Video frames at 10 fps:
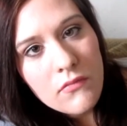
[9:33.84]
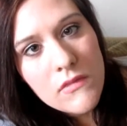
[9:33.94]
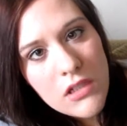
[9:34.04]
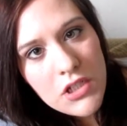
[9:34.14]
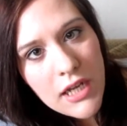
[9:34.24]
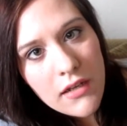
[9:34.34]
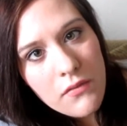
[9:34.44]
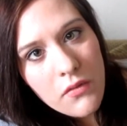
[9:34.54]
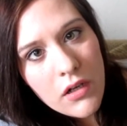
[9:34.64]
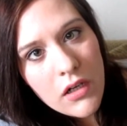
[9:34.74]
to check
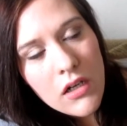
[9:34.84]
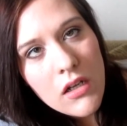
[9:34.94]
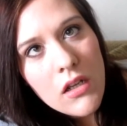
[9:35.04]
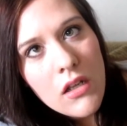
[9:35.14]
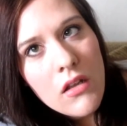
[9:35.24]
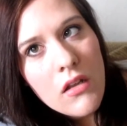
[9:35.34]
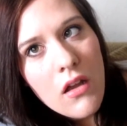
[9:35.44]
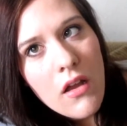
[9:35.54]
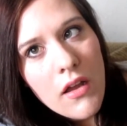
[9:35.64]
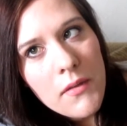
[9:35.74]
for
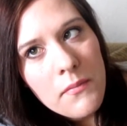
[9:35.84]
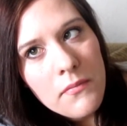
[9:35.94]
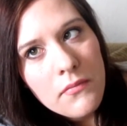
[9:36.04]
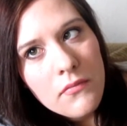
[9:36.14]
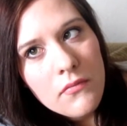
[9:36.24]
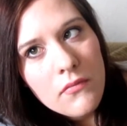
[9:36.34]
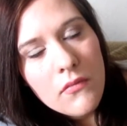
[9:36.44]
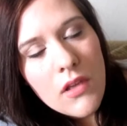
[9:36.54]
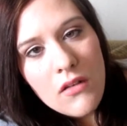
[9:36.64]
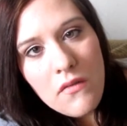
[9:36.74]
um,
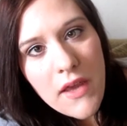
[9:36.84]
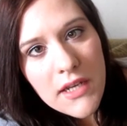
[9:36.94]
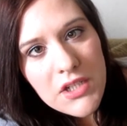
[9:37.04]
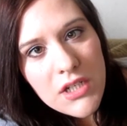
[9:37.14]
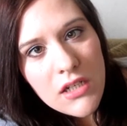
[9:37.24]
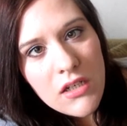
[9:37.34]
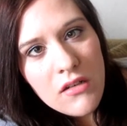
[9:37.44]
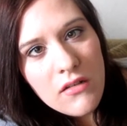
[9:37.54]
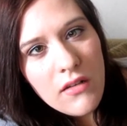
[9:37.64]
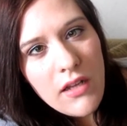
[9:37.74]
infection
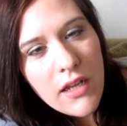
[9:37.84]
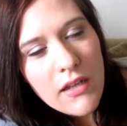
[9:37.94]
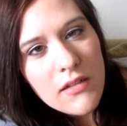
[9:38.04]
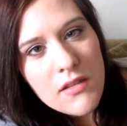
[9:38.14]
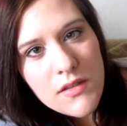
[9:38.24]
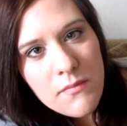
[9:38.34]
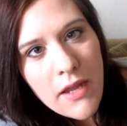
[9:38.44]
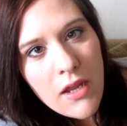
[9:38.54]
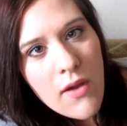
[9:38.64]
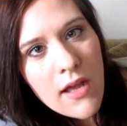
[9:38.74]
and
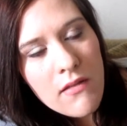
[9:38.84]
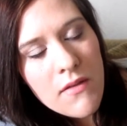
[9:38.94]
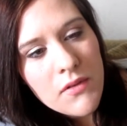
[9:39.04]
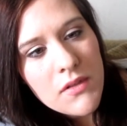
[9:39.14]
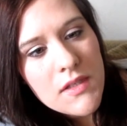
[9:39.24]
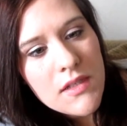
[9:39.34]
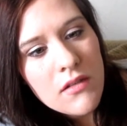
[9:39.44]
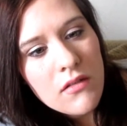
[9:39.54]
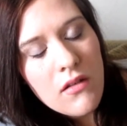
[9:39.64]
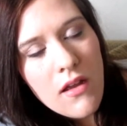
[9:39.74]
my quant levels
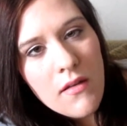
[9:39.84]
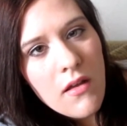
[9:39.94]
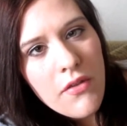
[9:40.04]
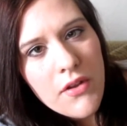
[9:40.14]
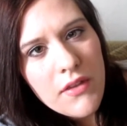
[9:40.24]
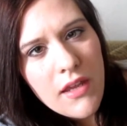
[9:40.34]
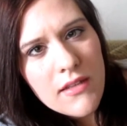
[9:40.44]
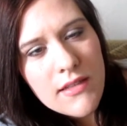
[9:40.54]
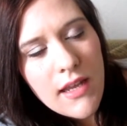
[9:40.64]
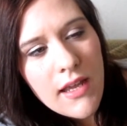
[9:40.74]
and uh, other
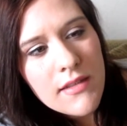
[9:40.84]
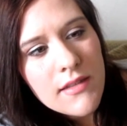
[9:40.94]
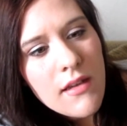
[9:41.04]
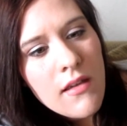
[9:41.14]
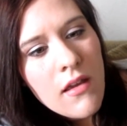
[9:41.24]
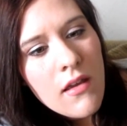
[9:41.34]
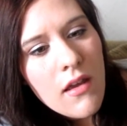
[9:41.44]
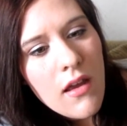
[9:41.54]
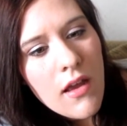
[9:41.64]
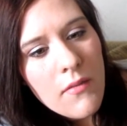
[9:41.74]
things, I guess.
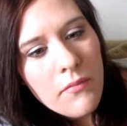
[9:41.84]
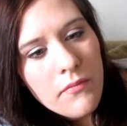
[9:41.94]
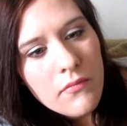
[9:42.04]
Um,